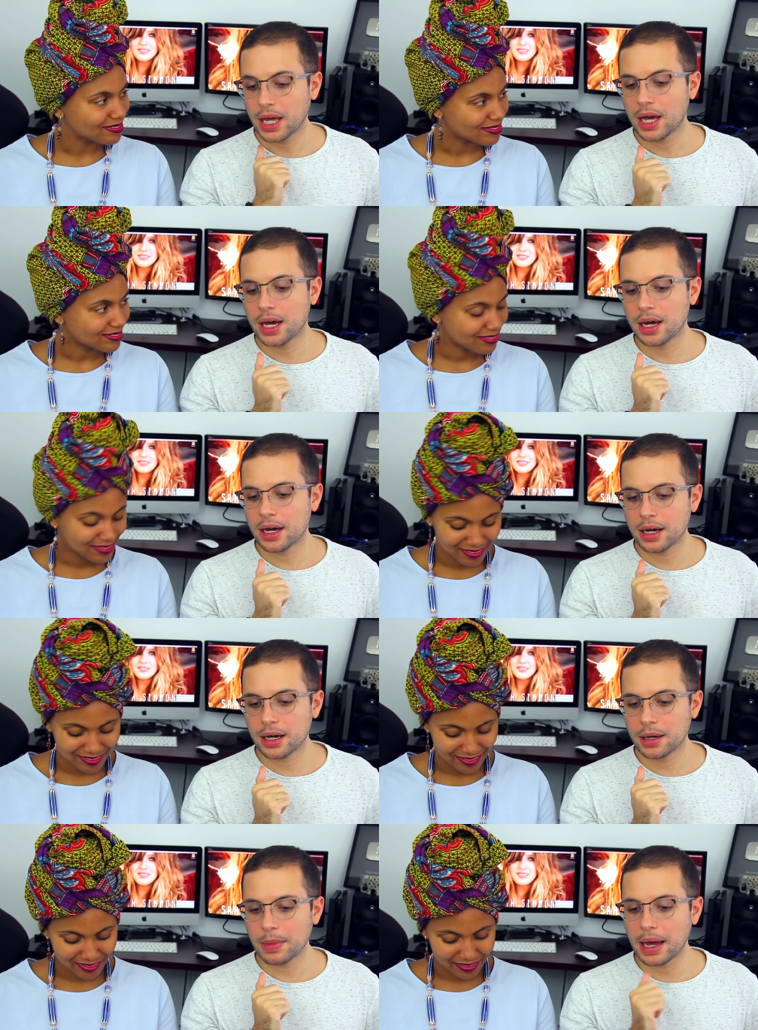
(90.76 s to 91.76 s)

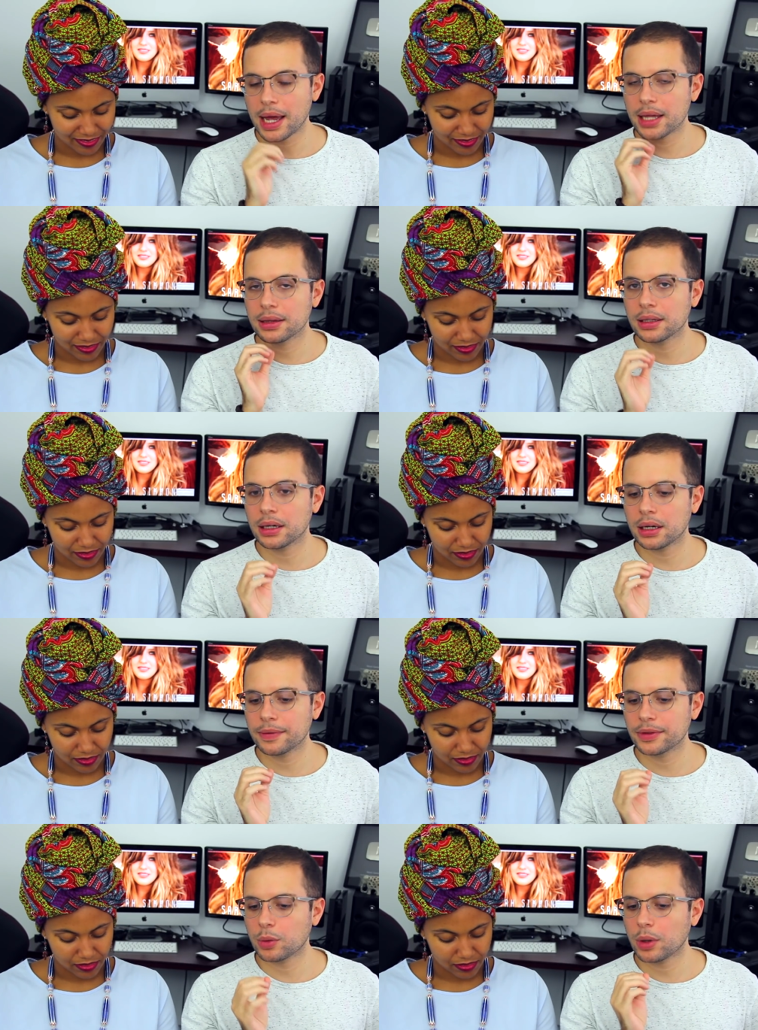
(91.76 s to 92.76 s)
Speaker 1: I
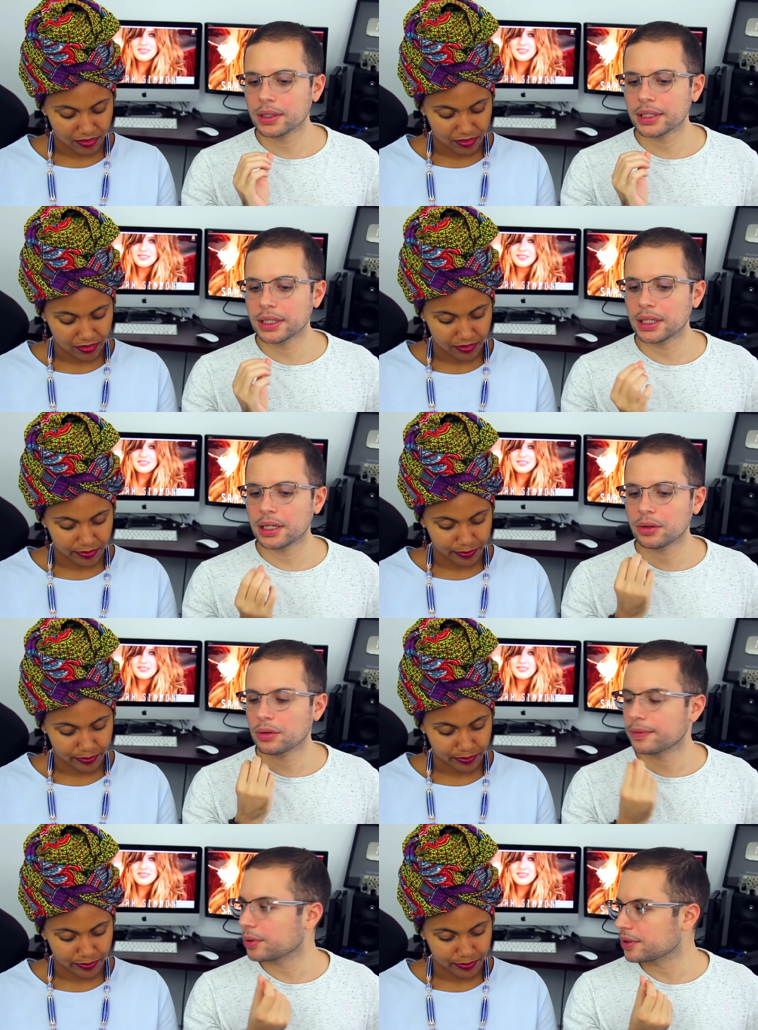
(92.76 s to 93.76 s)
love the quality in her
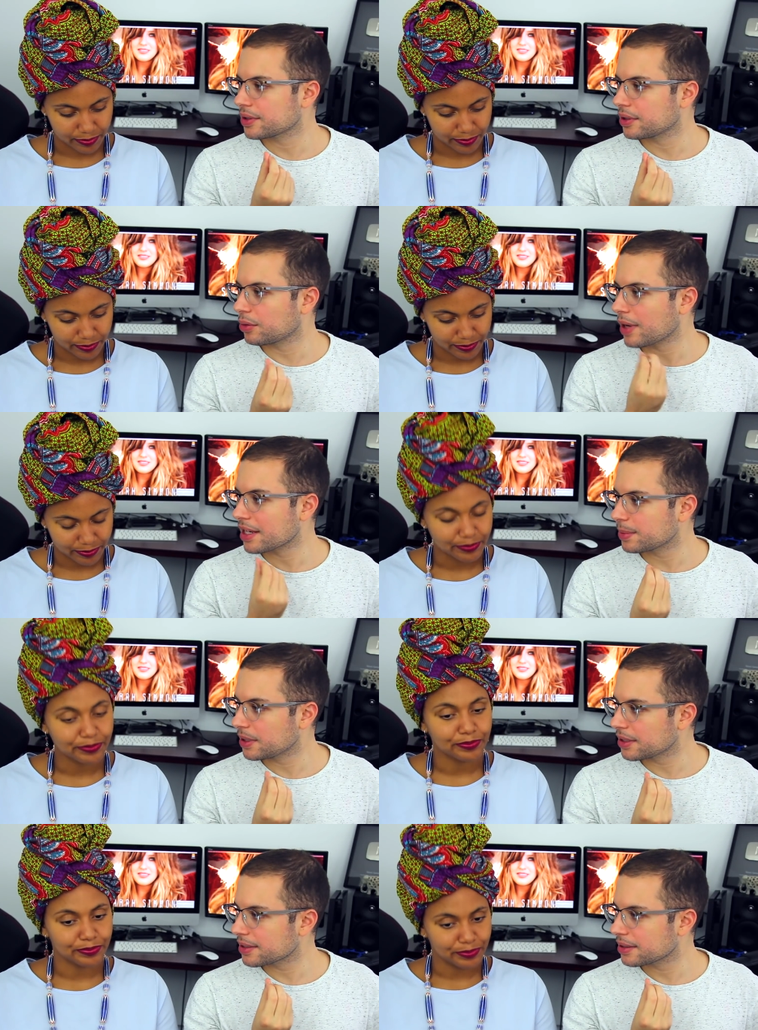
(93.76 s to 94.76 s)
voice, the
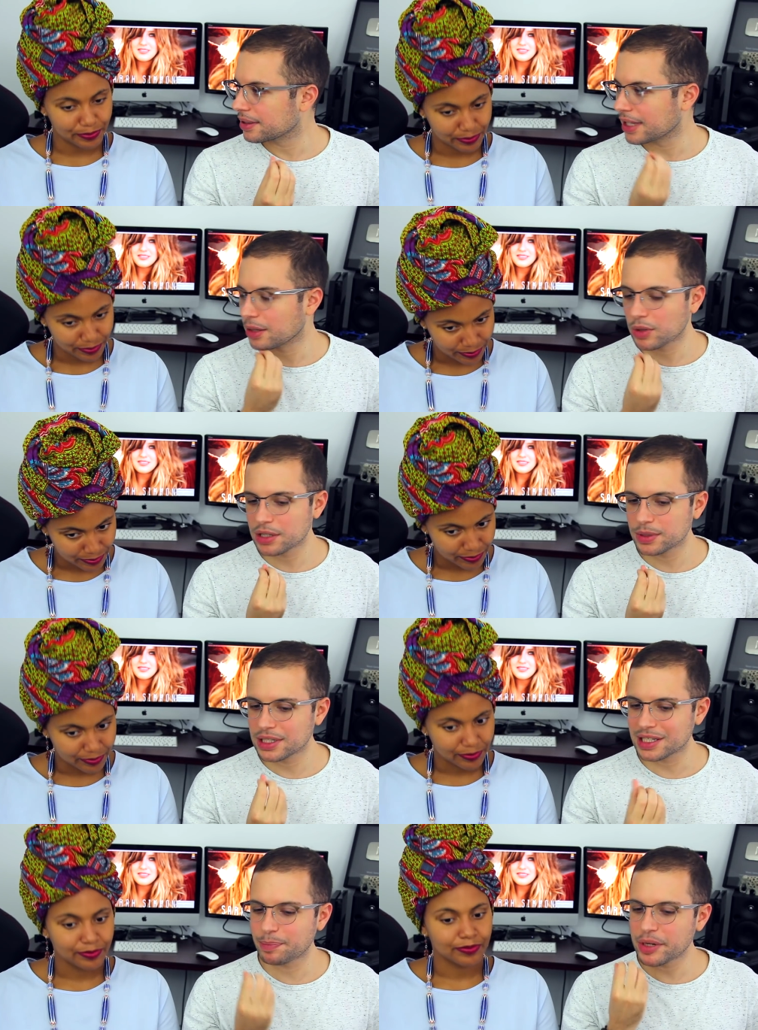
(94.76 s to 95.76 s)
raspiness,
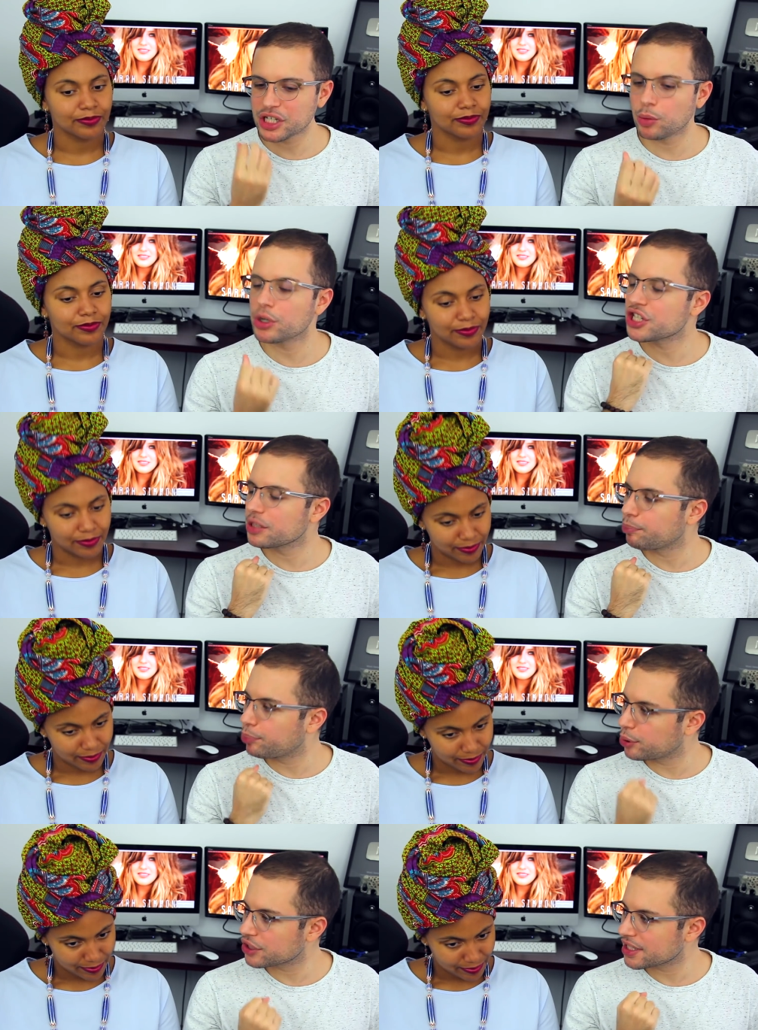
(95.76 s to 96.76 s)
especially when she
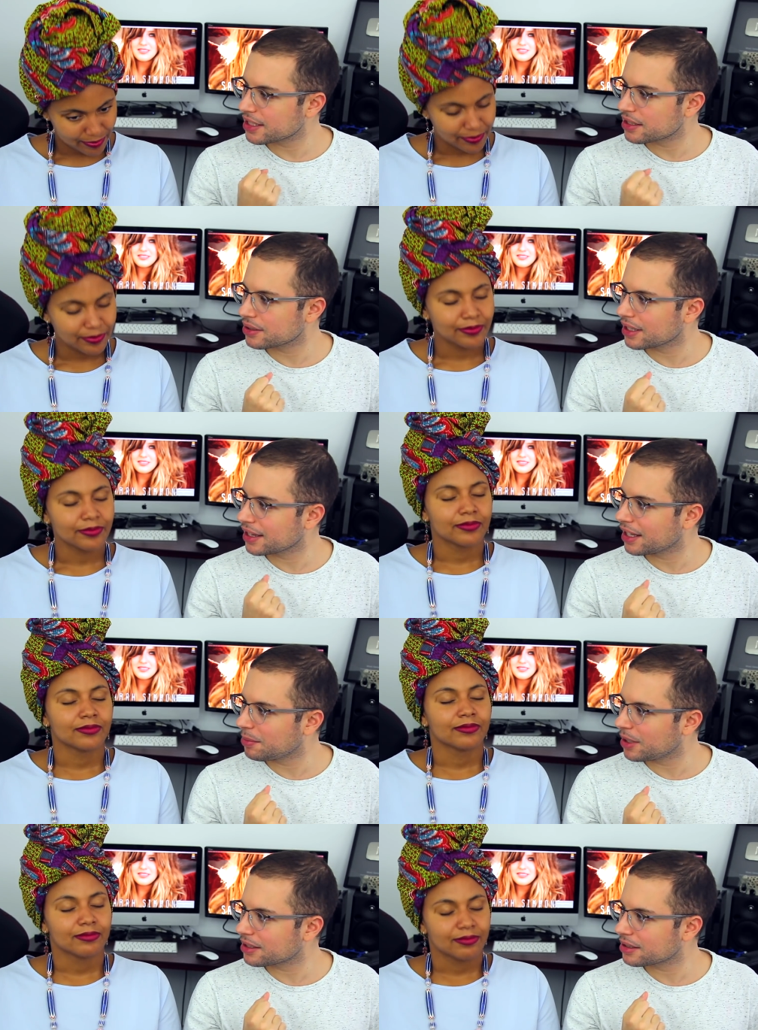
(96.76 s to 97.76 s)
pushes it to the
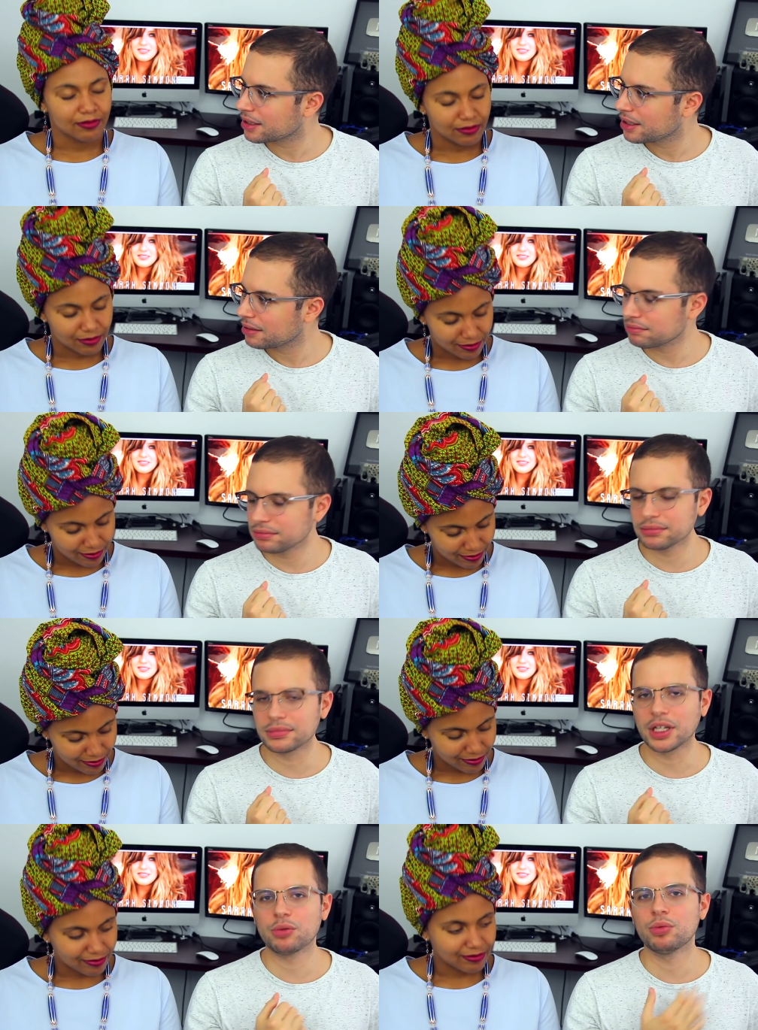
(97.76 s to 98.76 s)
limit.
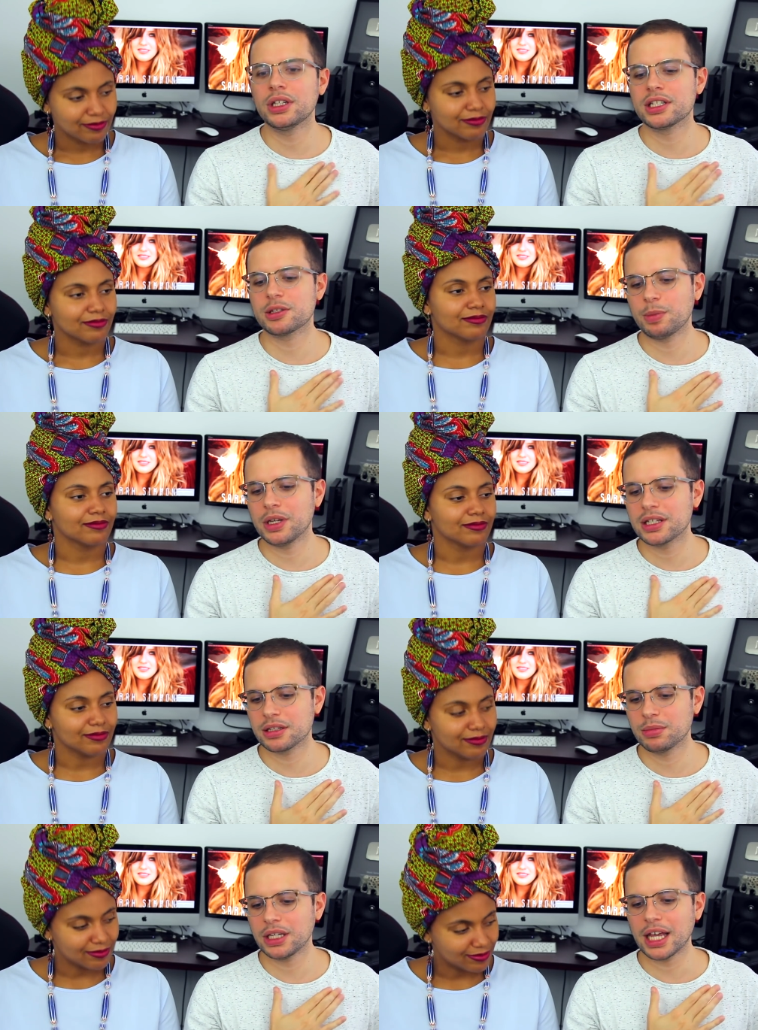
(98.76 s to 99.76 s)
It really speaks
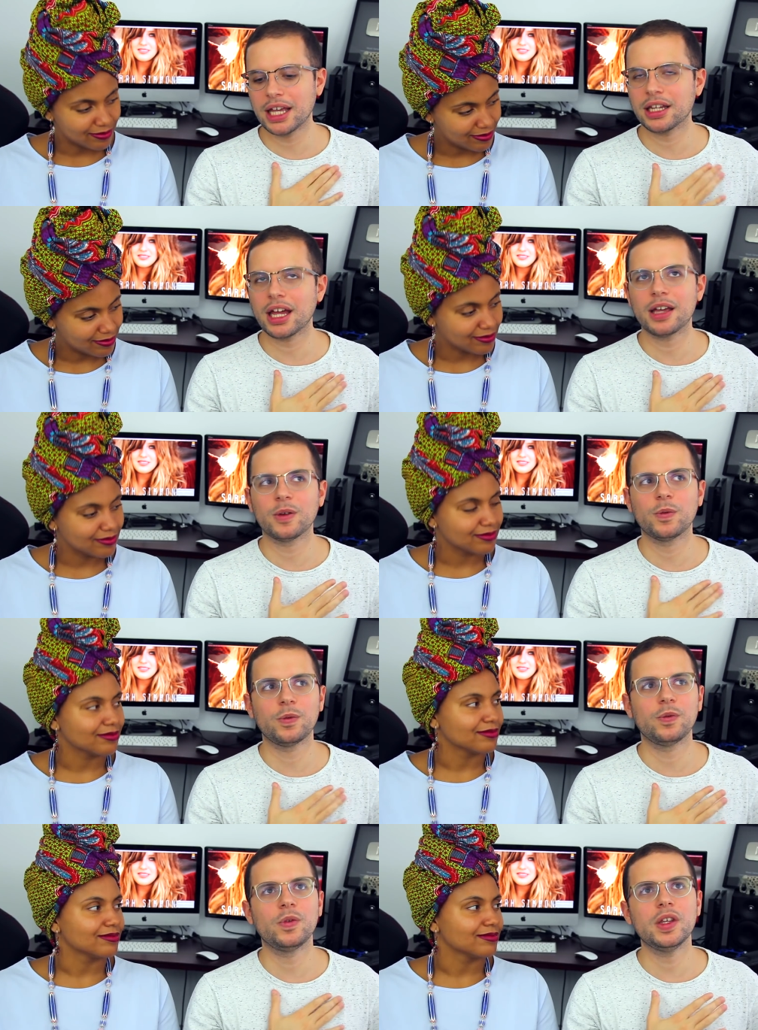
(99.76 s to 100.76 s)
to me, and I
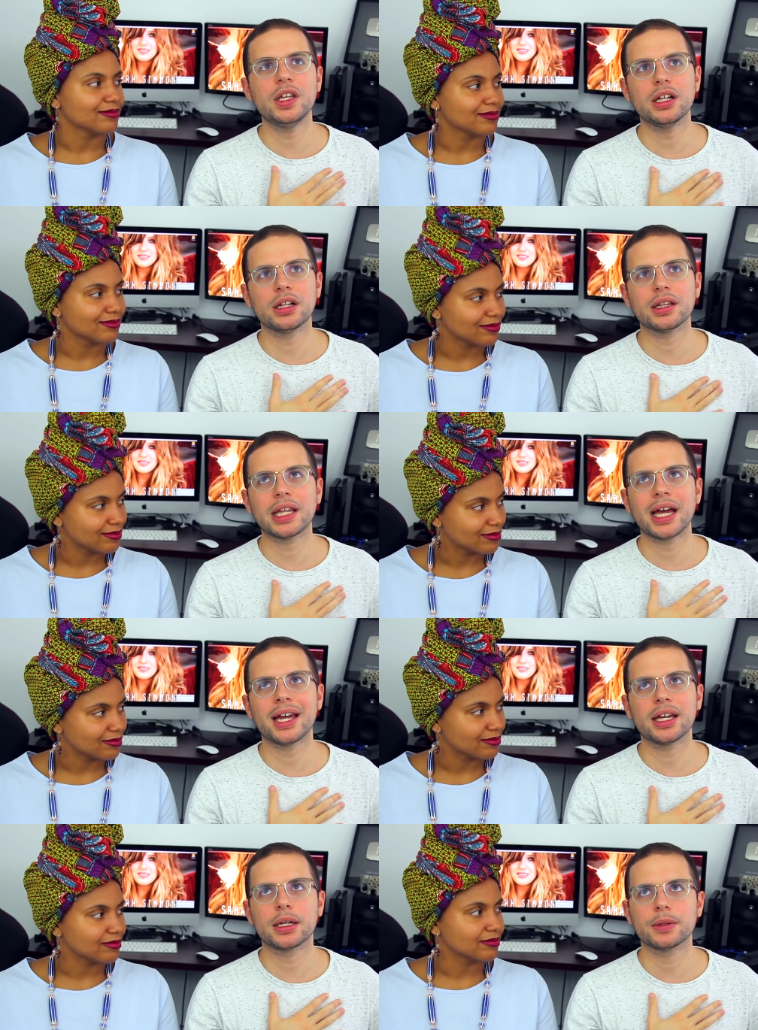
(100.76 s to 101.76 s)
feel
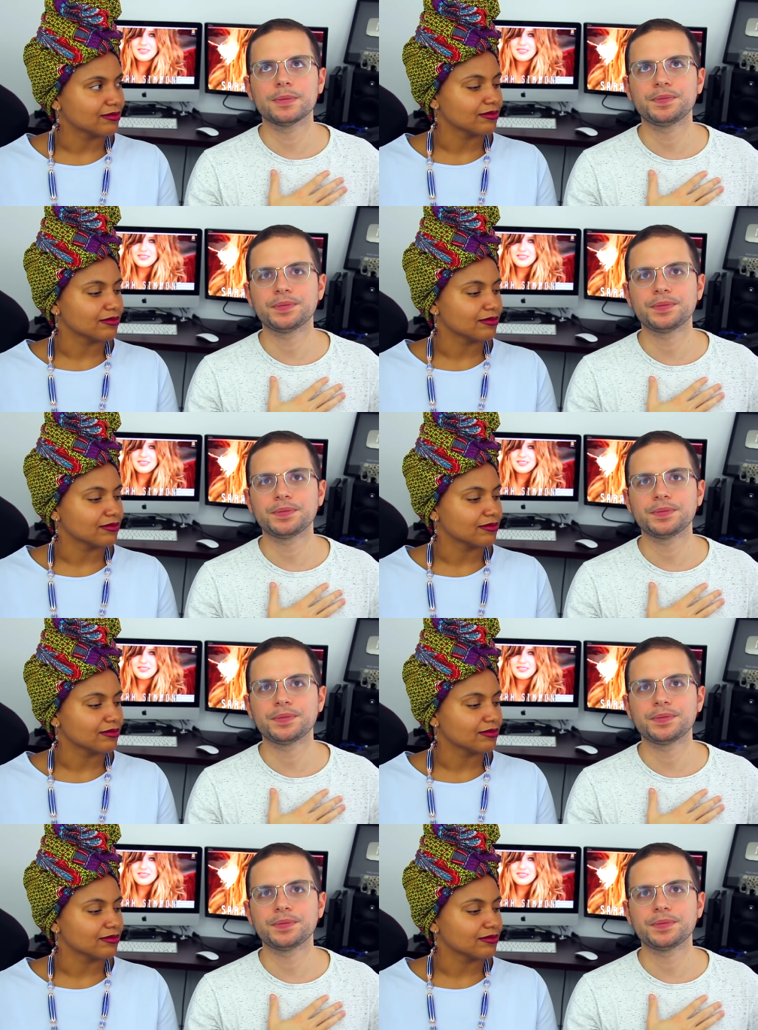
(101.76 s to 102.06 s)
like